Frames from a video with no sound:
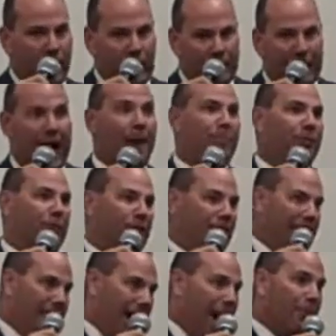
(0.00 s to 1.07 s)

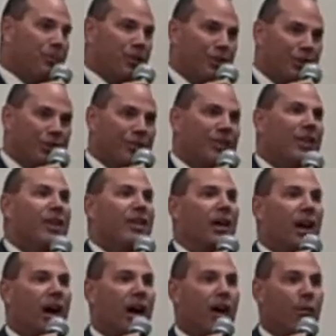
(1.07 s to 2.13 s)
adoptions,
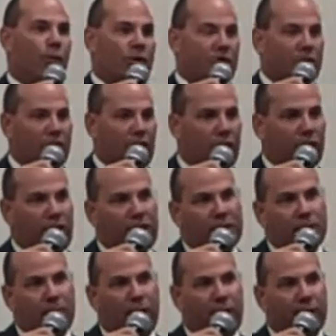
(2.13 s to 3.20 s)
which
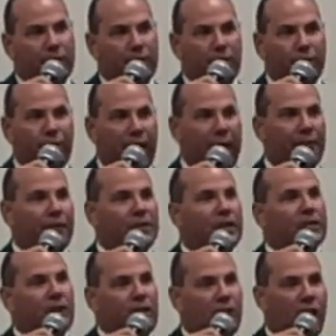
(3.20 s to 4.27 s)
generates about
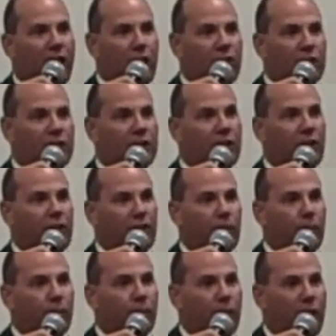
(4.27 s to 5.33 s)
$500–600 into
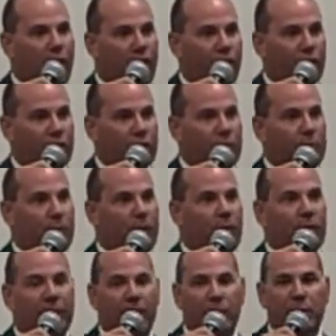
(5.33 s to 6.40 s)
their coffers to be
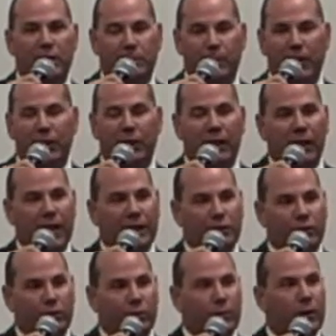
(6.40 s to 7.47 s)
able to then be spent in the
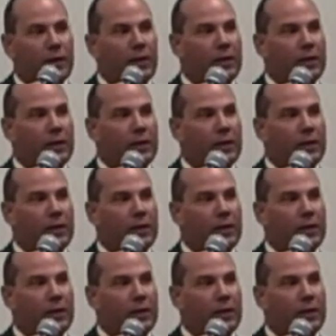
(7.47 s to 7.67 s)
classroom.